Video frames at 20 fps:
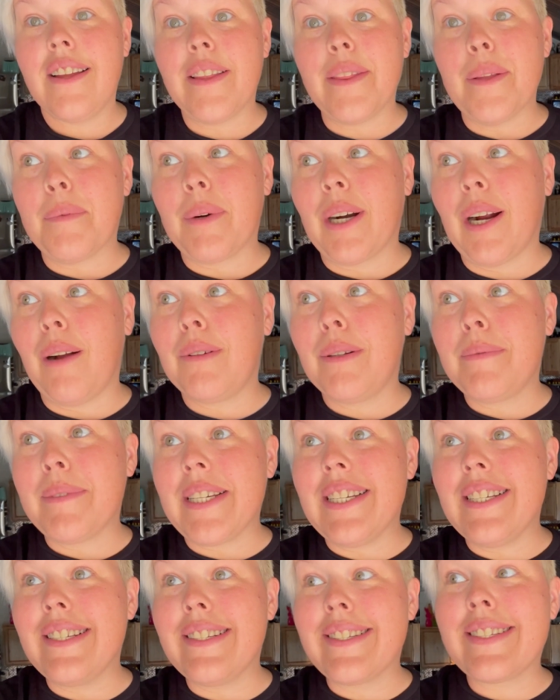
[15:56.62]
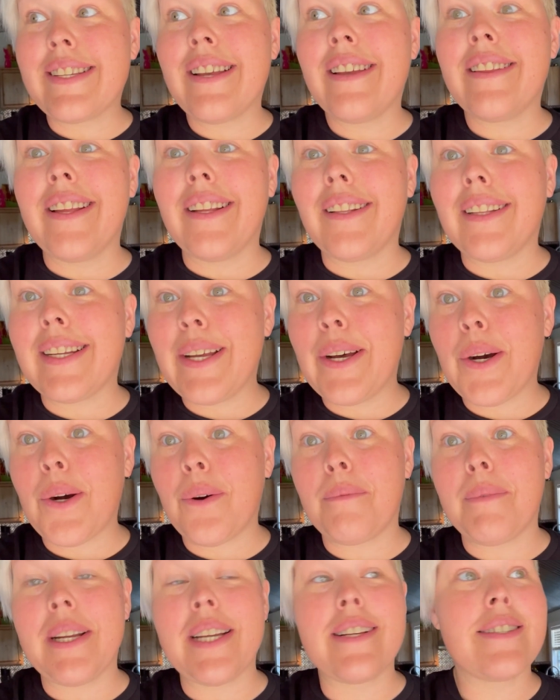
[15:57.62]
The problem is that Leo
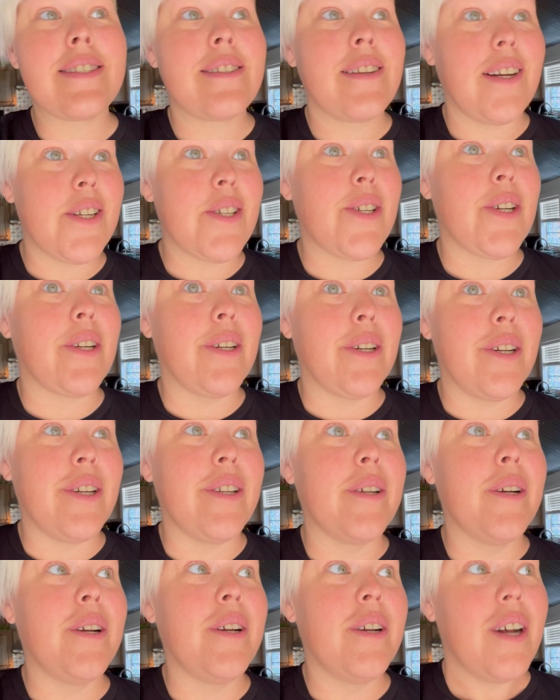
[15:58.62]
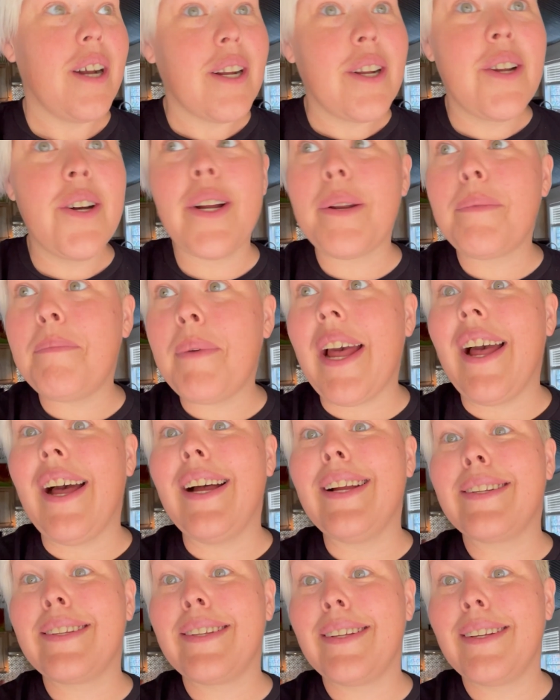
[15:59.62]
would make such a good
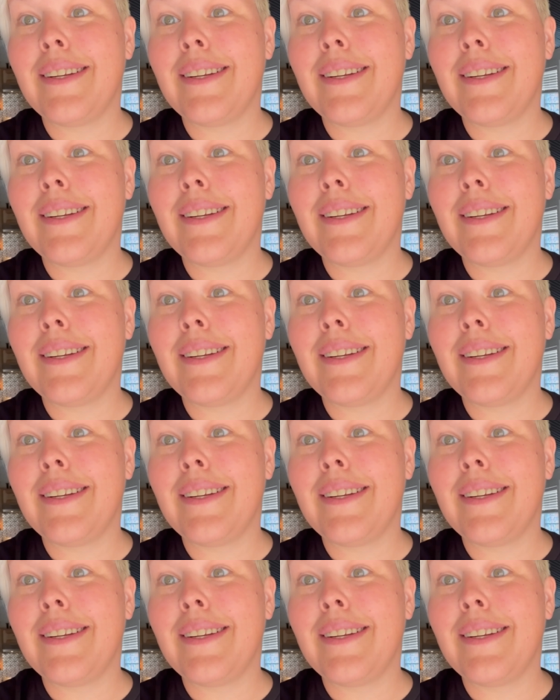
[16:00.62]
pet.